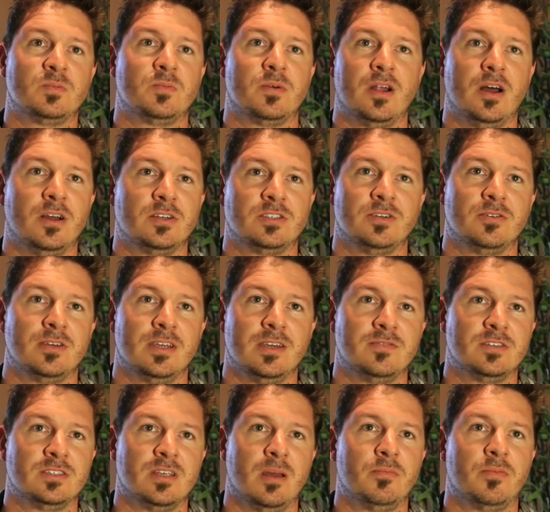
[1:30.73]
but also
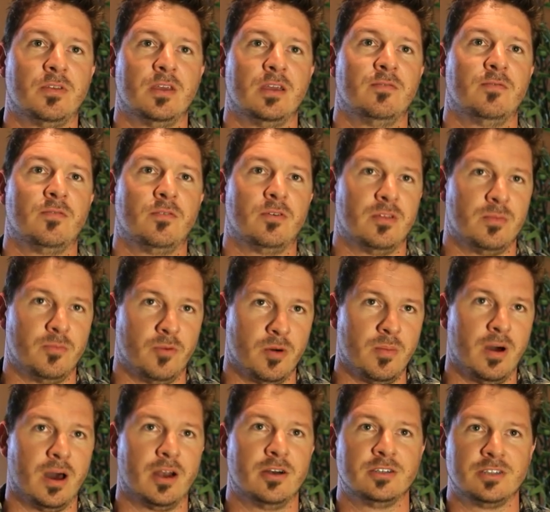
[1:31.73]
give something for the more
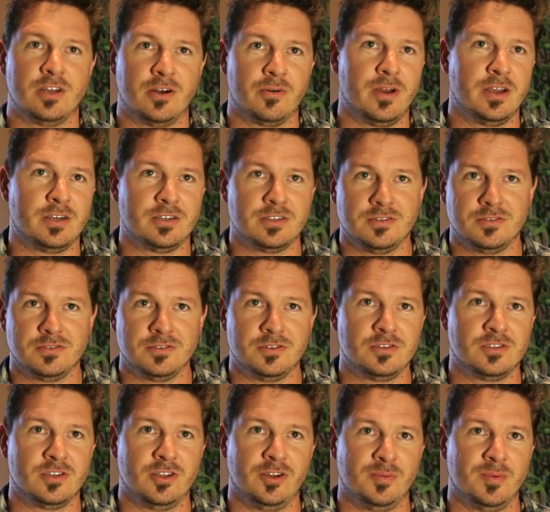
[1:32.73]
modern generation who's
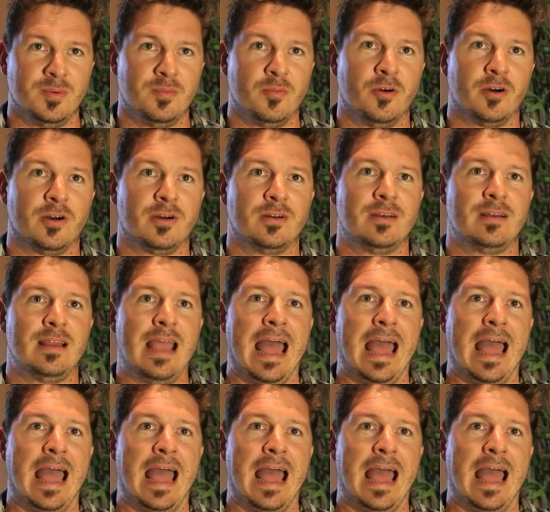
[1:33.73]
used to a little bit more